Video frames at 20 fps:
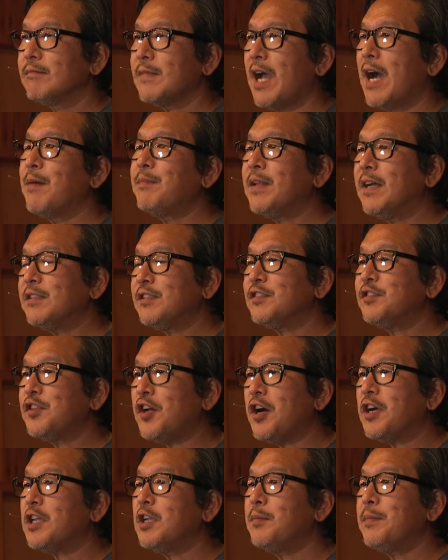I'm not just
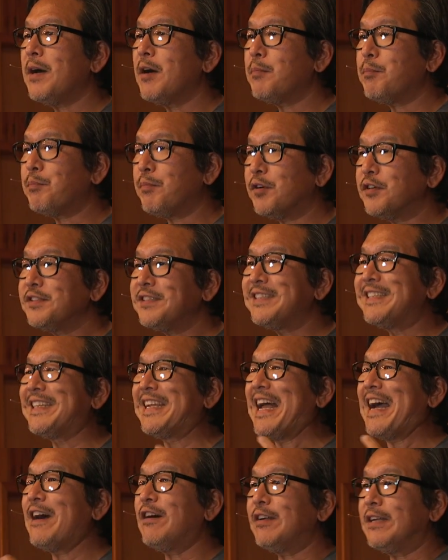talking about bursting
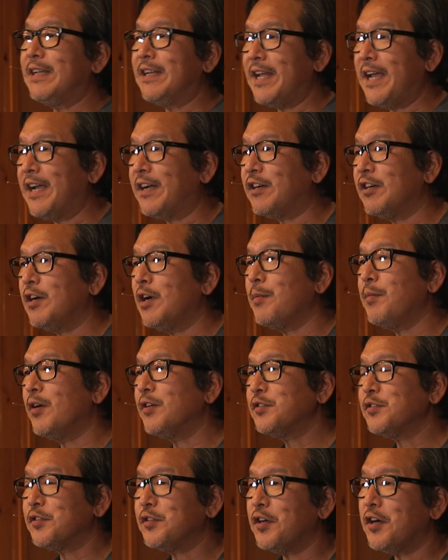out in anger, I'm
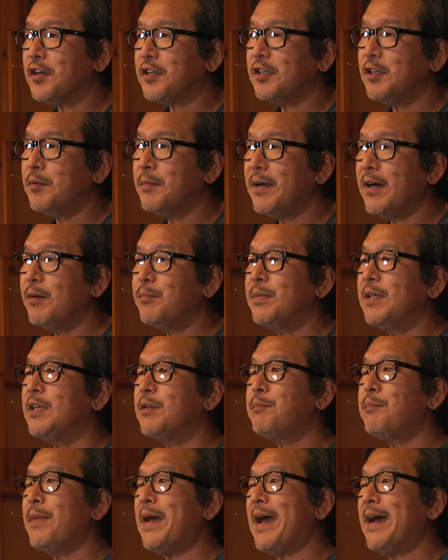also talking about being
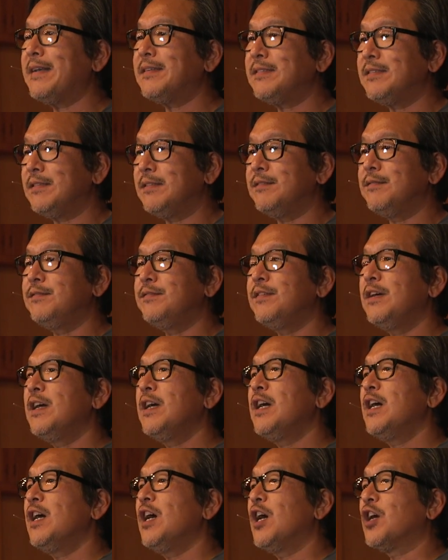passive
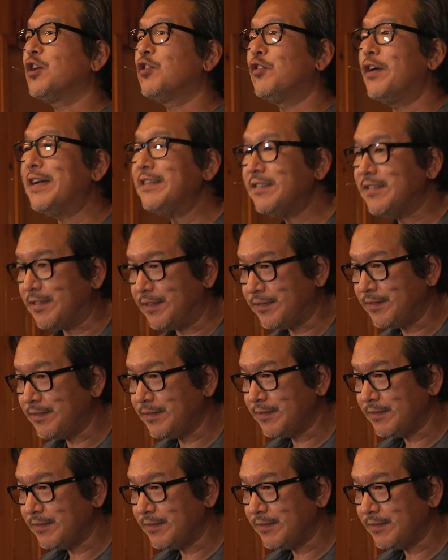aggressive.